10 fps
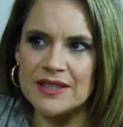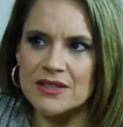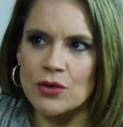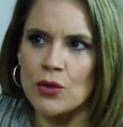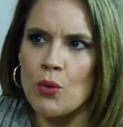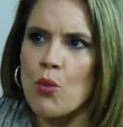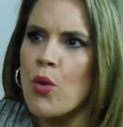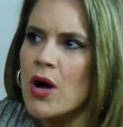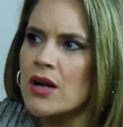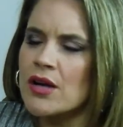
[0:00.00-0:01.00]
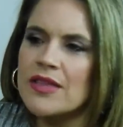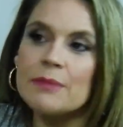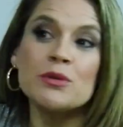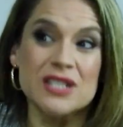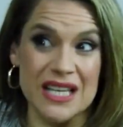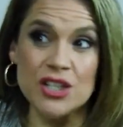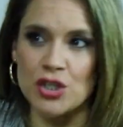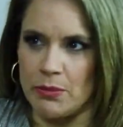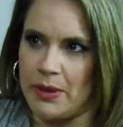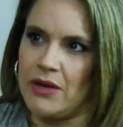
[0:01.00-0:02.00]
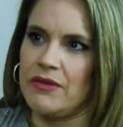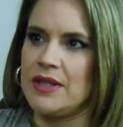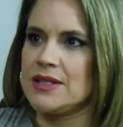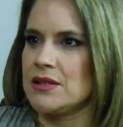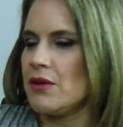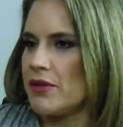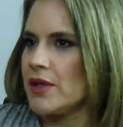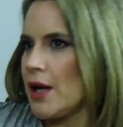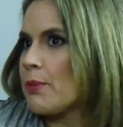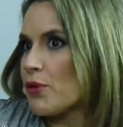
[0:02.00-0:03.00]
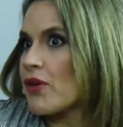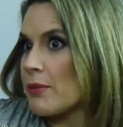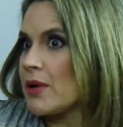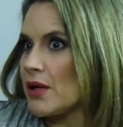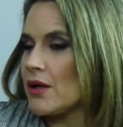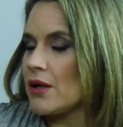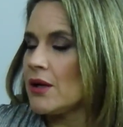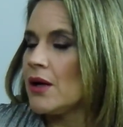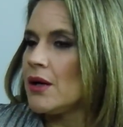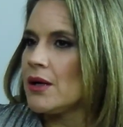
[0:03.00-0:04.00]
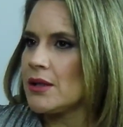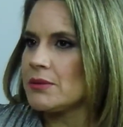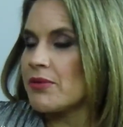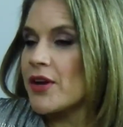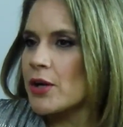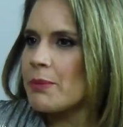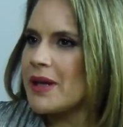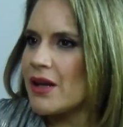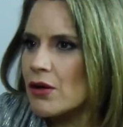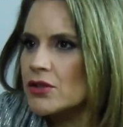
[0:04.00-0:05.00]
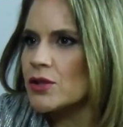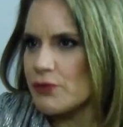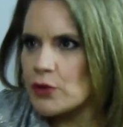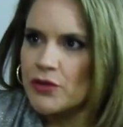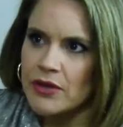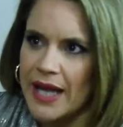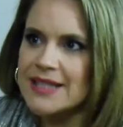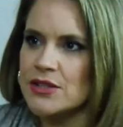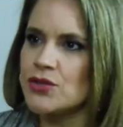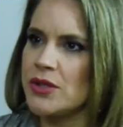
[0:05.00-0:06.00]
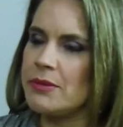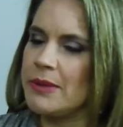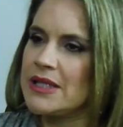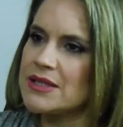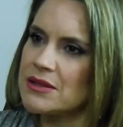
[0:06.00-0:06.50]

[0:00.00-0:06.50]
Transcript: So what are the potential benefits of the hypothermia therapy and also for cancer treatment?